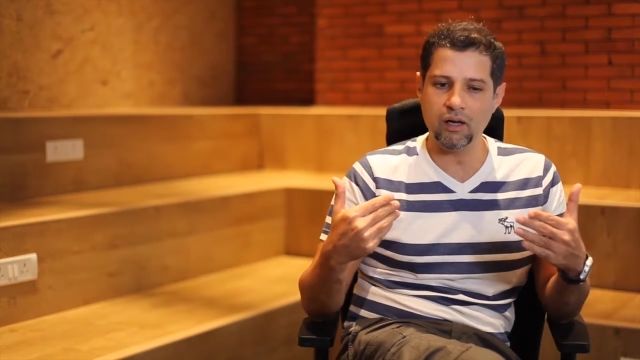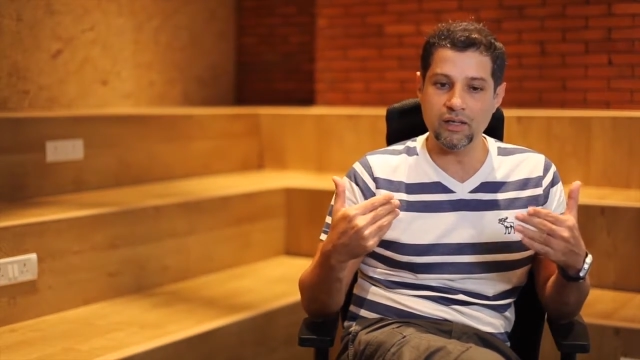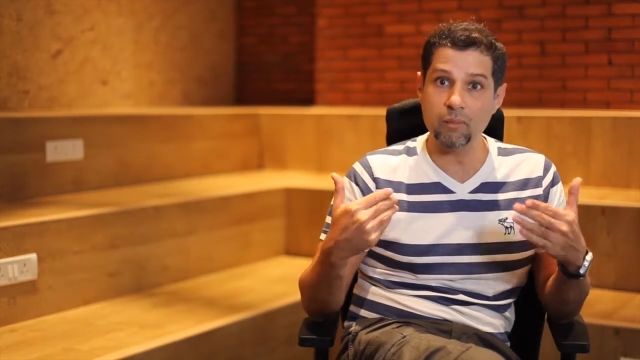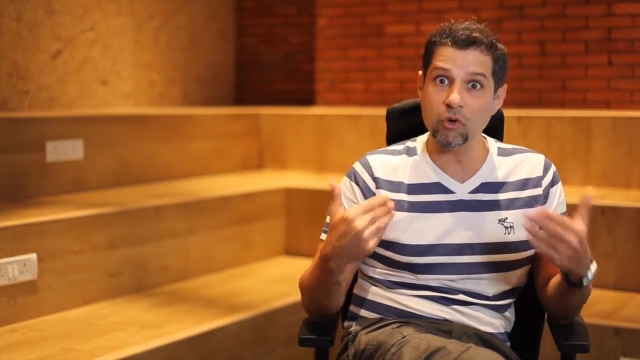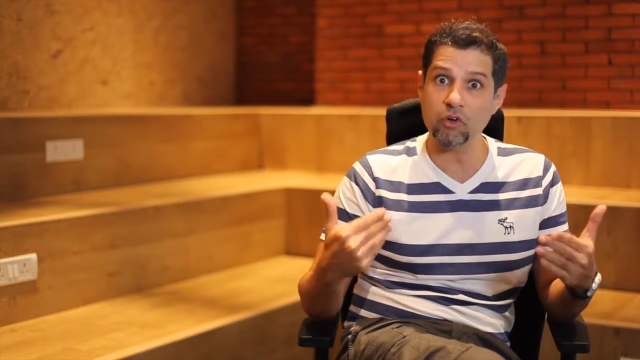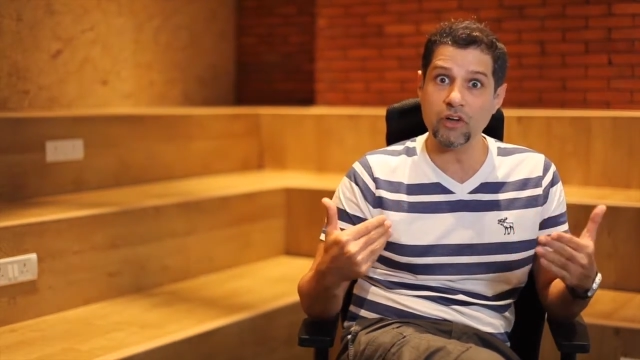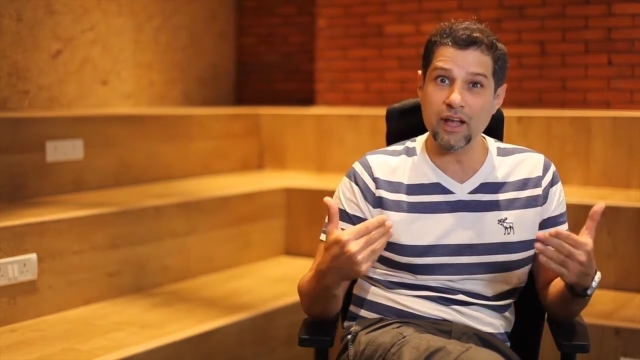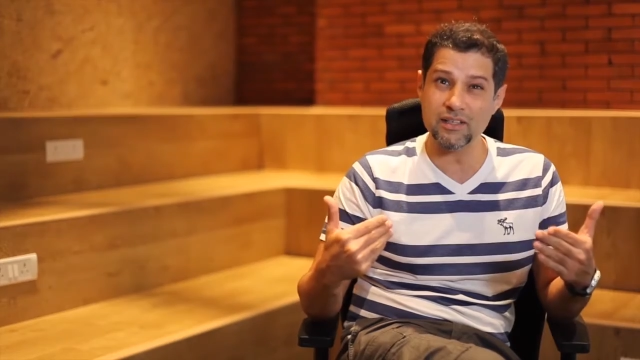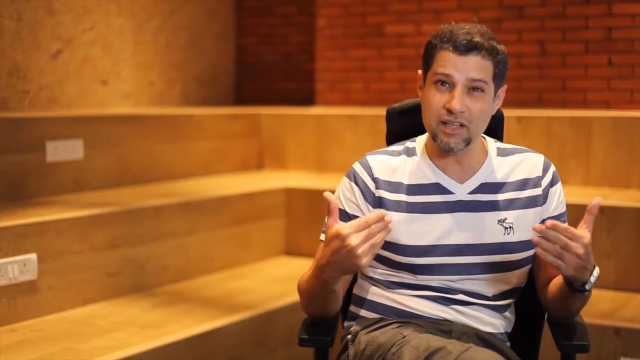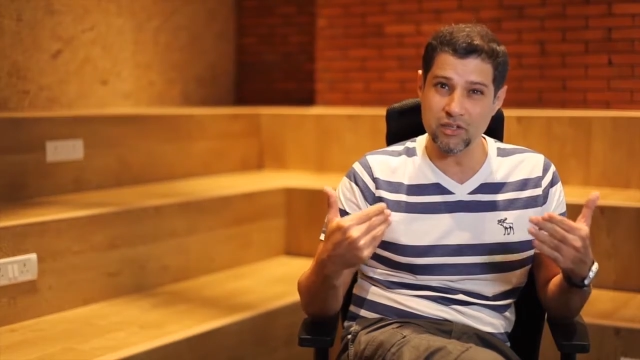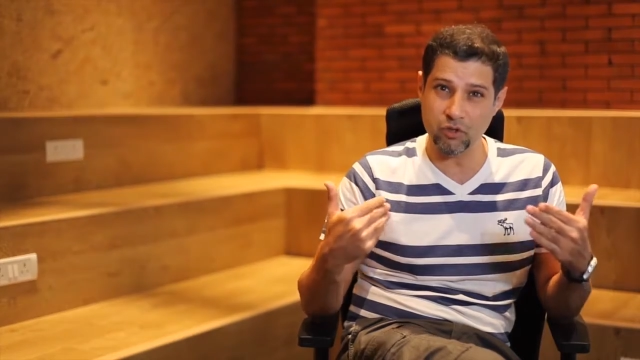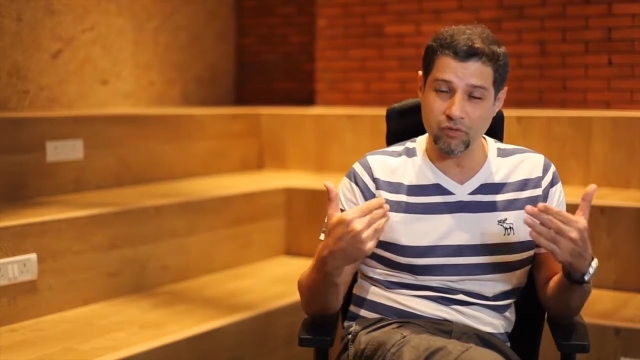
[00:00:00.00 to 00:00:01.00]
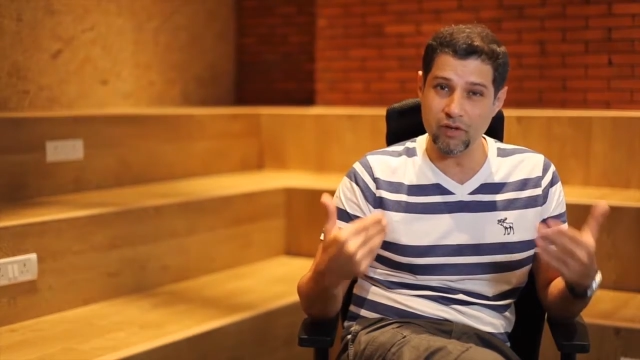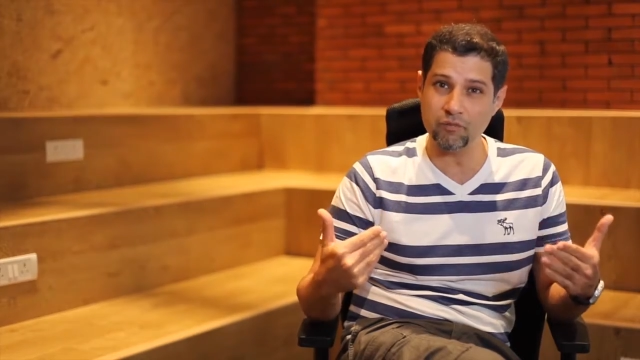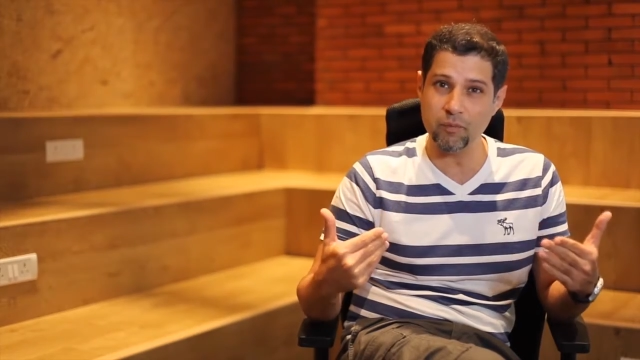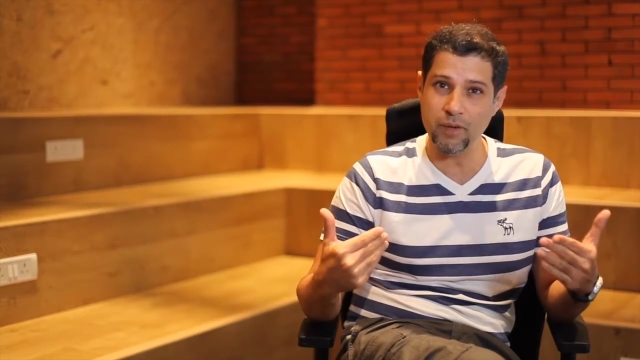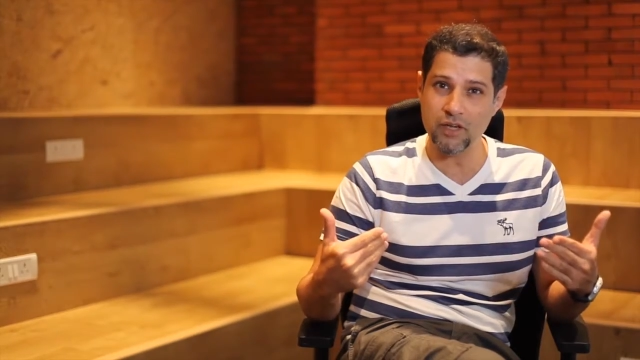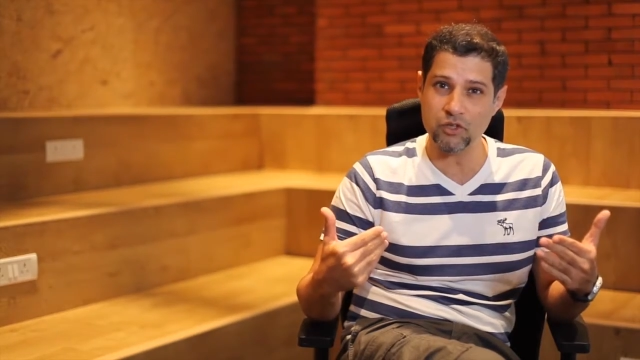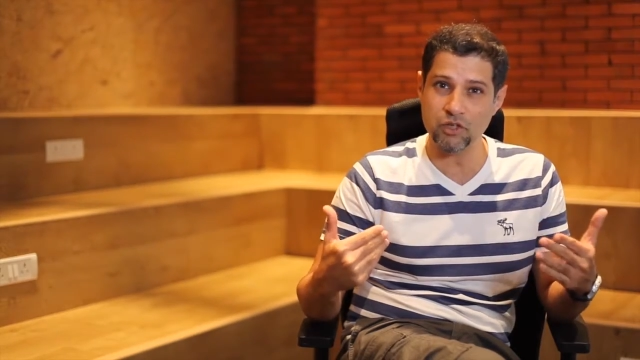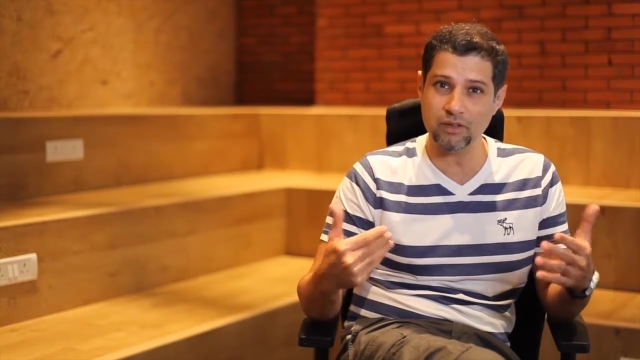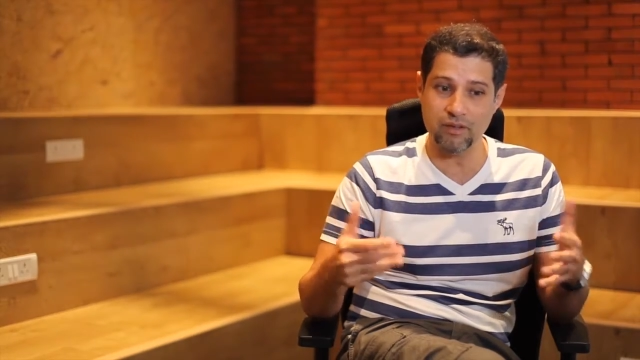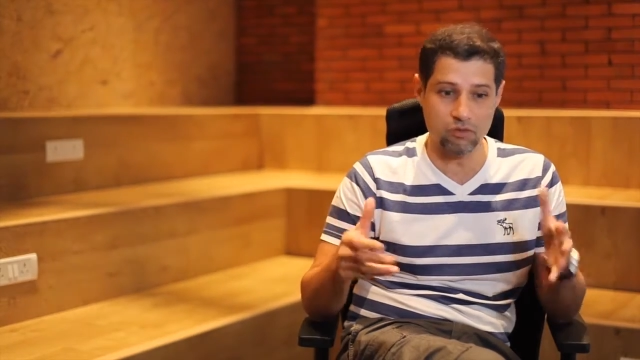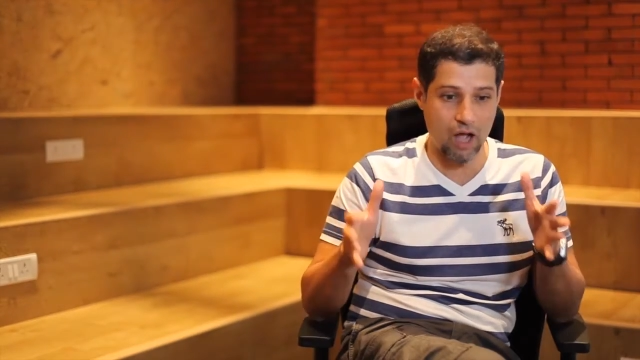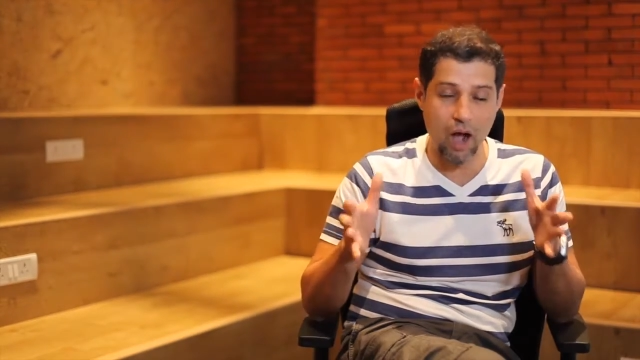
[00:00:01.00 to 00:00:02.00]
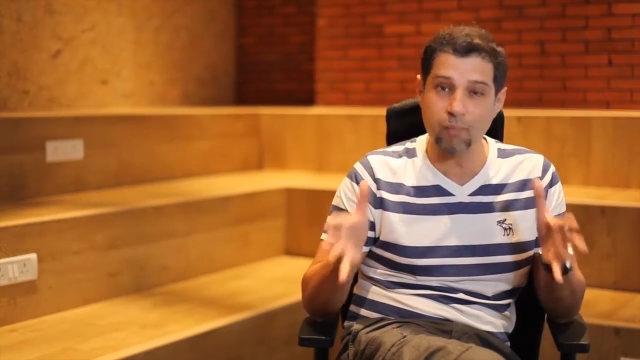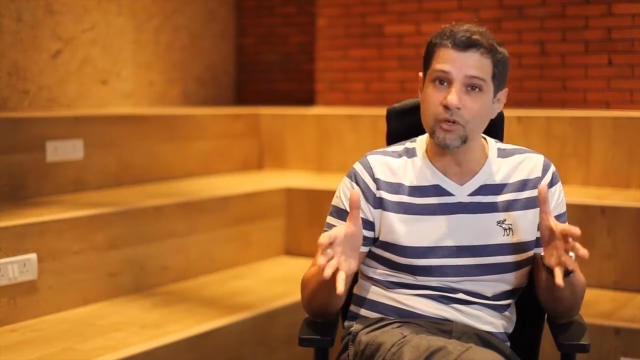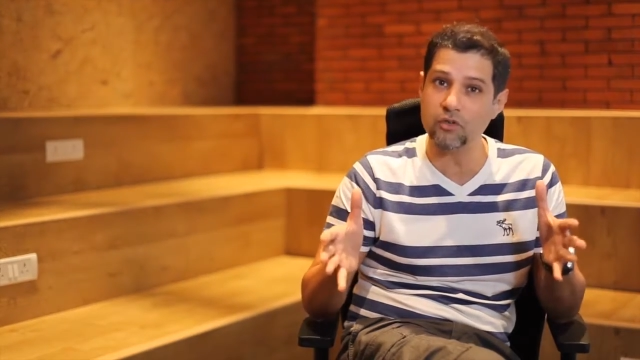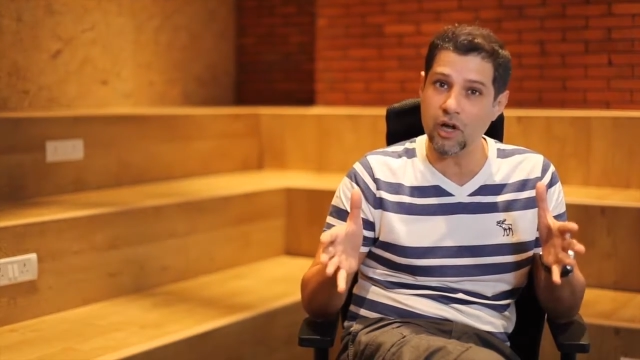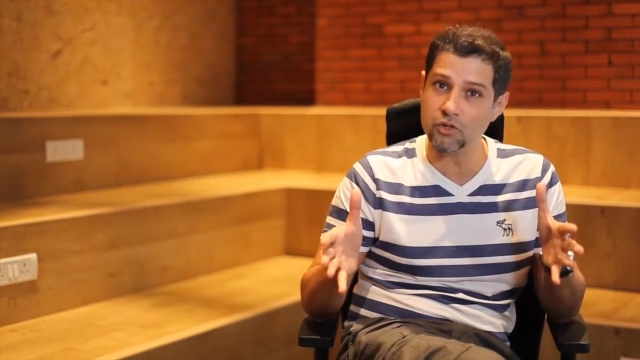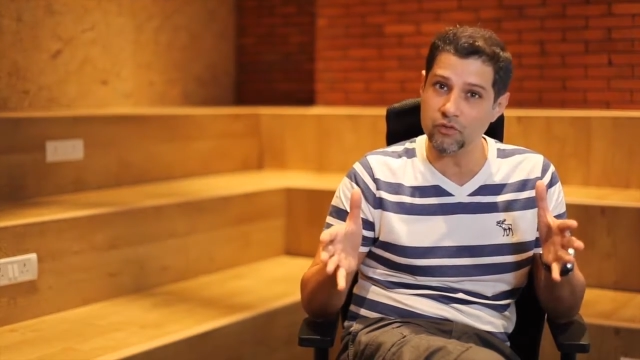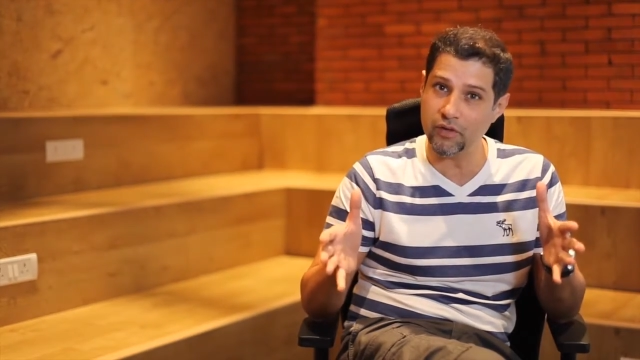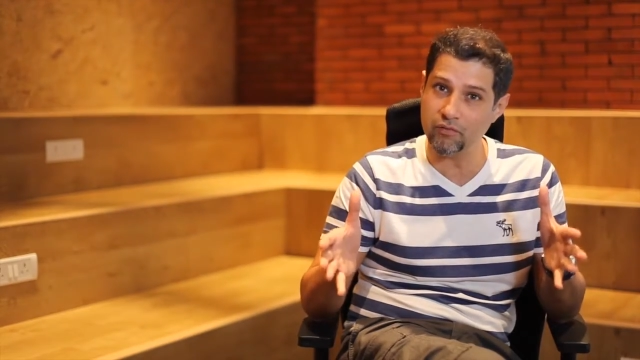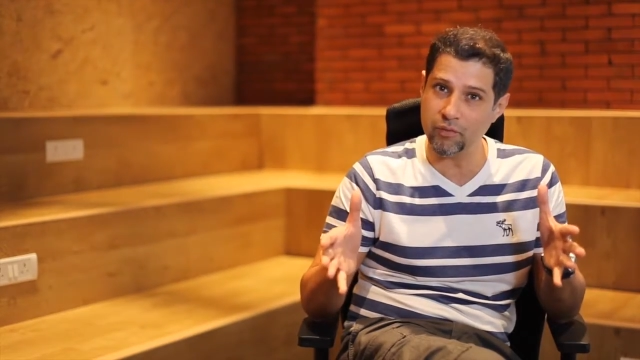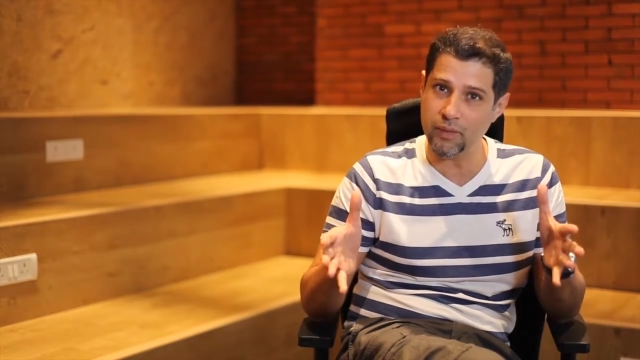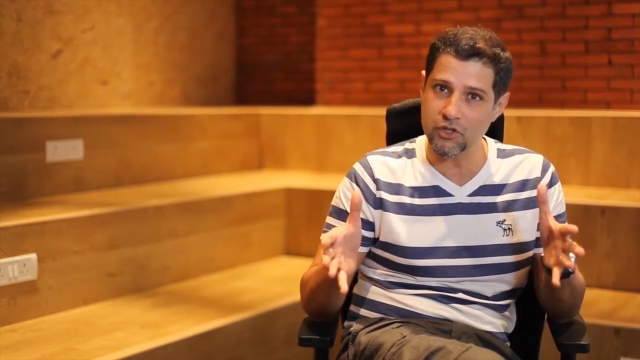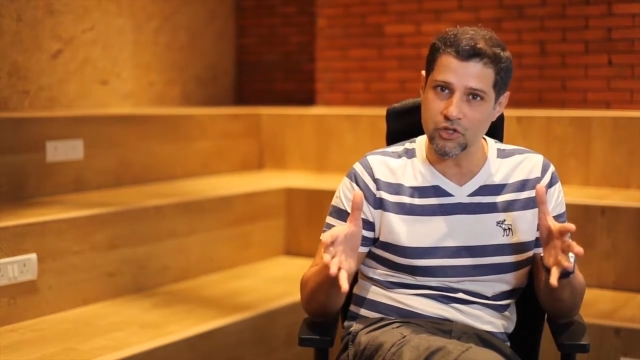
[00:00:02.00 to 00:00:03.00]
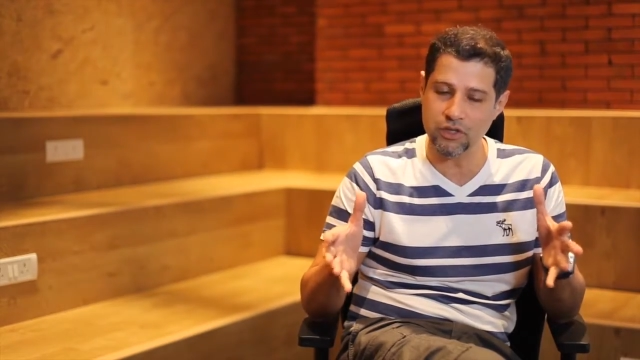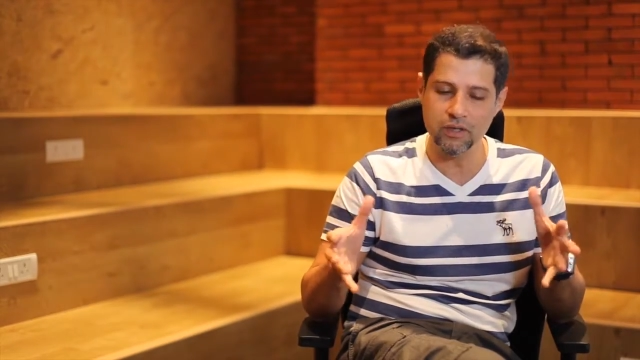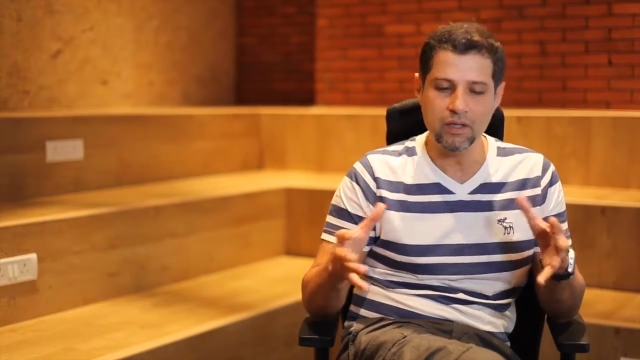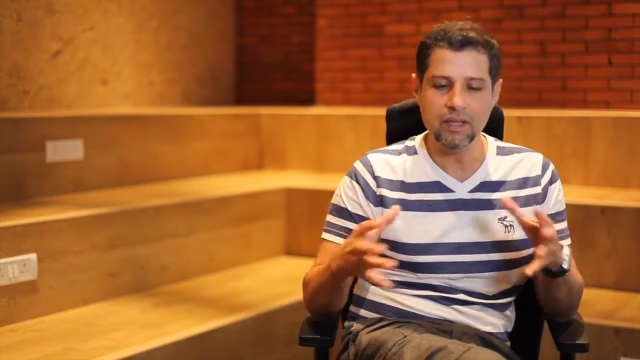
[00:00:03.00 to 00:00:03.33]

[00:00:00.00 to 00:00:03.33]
democratization of information, there was arbitrage of information,